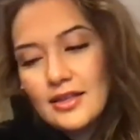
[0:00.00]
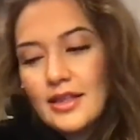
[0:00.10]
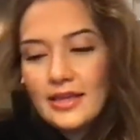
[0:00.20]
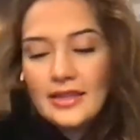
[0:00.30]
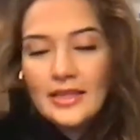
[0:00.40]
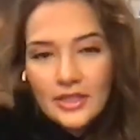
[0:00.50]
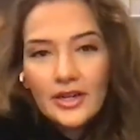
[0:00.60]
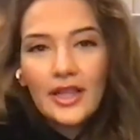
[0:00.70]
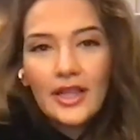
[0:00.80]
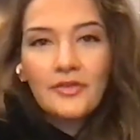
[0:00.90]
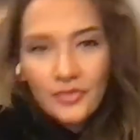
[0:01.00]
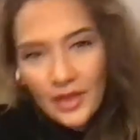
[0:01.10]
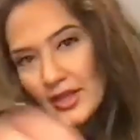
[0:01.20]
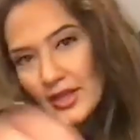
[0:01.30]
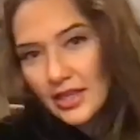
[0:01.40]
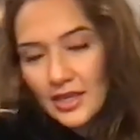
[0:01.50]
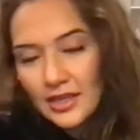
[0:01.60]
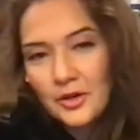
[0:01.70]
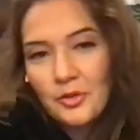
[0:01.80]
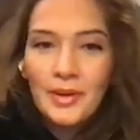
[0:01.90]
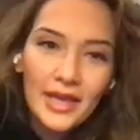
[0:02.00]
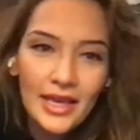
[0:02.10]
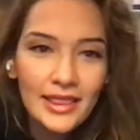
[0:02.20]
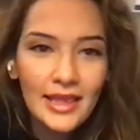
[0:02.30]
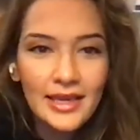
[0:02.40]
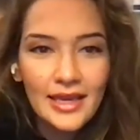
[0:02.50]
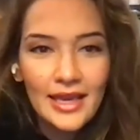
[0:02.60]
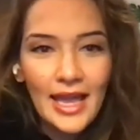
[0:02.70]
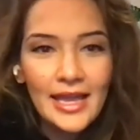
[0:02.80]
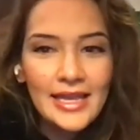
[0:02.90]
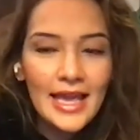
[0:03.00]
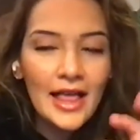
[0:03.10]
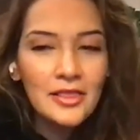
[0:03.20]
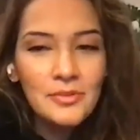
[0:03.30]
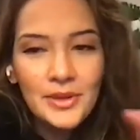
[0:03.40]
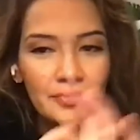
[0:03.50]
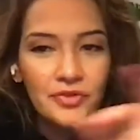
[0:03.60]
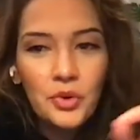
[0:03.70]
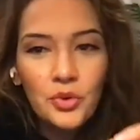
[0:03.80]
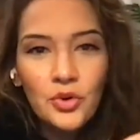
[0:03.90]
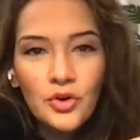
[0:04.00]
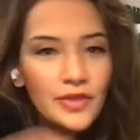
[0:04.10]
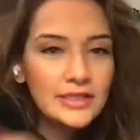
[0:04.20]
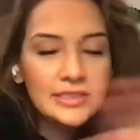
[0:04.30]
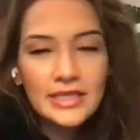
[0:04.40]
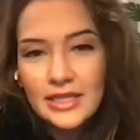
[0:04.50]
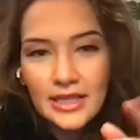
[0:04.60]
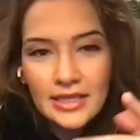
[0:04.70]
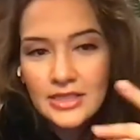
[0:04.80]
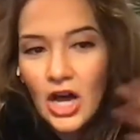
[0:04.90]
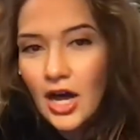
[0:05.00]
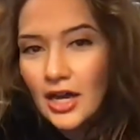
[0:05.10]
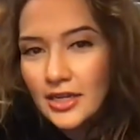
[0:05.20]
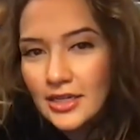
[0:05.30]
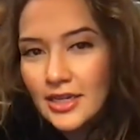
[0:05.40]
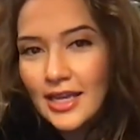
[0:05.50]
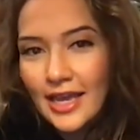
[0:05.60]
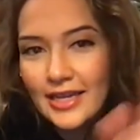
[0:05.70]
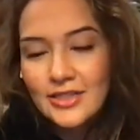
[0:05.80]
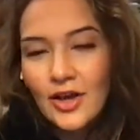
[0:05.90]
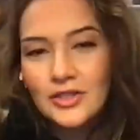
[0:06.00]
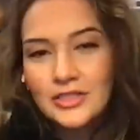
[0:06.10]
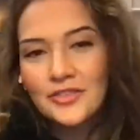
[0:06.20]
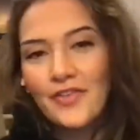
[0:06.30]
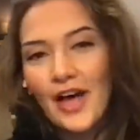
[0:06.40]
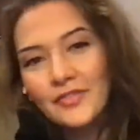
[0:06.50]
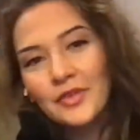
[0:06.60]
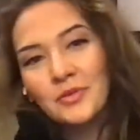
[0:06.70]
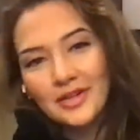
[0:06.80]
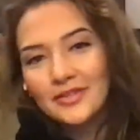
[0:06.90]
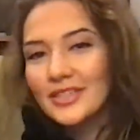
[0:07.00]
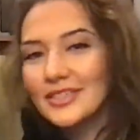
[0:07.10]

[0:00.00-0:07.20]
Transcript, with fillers: like they start like flailing a little bit, like any element of cool, that's it, that's gone, and it's all survival mode.